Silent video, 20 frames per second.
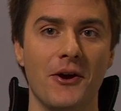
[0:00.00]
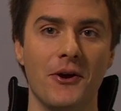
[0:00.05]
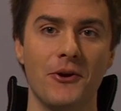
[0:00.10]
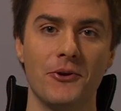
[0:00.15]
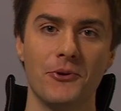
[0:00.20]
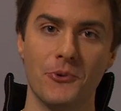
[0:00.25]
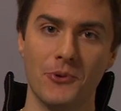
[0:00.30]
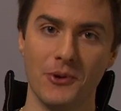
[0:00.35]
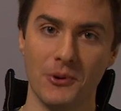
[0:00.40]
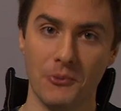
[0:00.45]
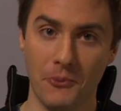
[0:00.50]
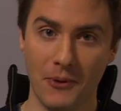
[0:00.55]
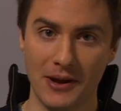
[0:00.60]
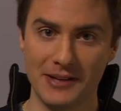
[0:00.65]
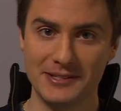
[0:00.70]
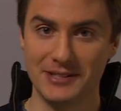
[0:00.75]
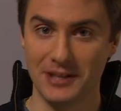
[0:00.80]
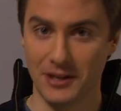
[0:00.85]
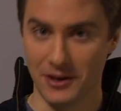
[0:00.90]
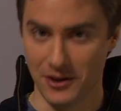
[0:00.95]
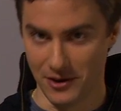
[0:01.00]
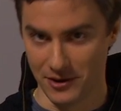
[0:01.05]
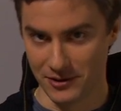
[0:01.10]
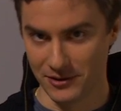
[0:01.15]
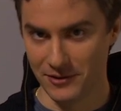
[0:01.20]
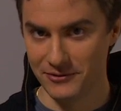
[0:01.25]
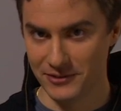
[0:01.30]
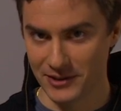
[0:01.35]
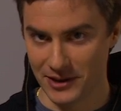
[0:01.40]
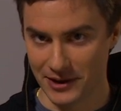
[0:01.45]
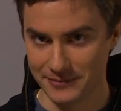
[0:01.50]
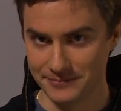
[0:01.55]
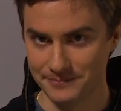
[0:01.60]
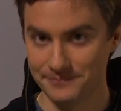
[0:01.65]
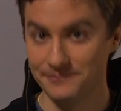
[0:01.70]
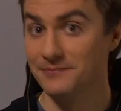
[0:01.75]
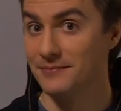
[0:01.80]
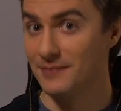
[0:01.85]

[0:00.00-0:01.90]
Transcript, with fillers: You will waste a lot of time,